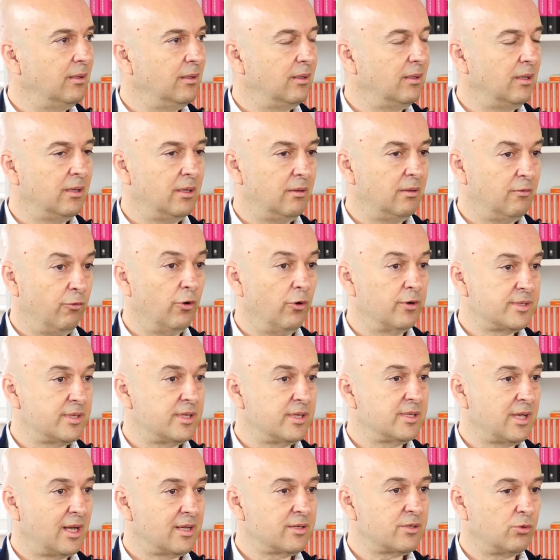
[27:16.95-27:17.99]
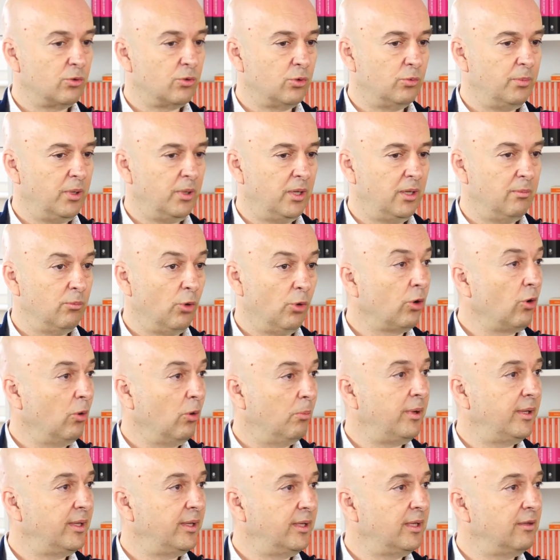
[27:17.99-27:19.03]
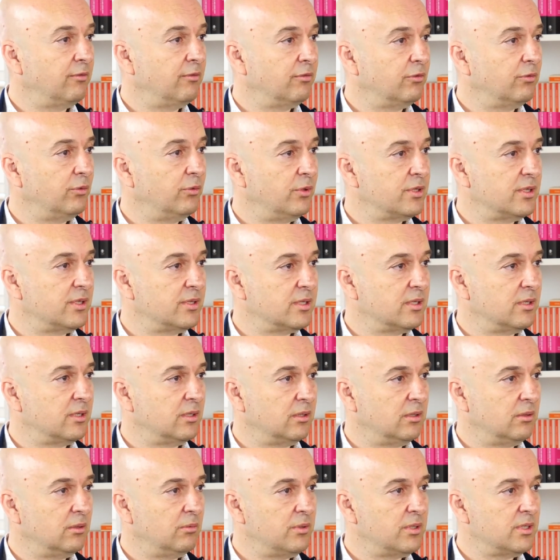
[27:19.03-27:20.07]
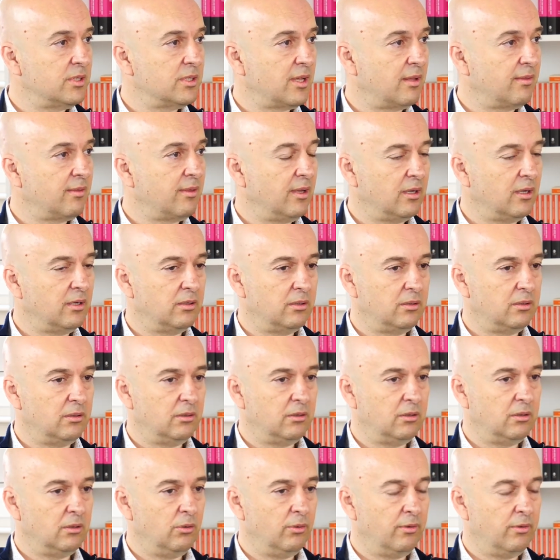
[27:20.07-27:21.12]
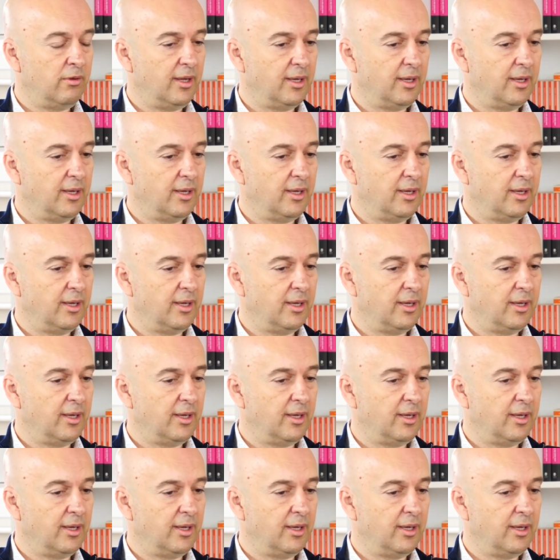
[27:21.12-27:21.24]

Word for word: it forces us to be more competitive which is which is i think a good thing mm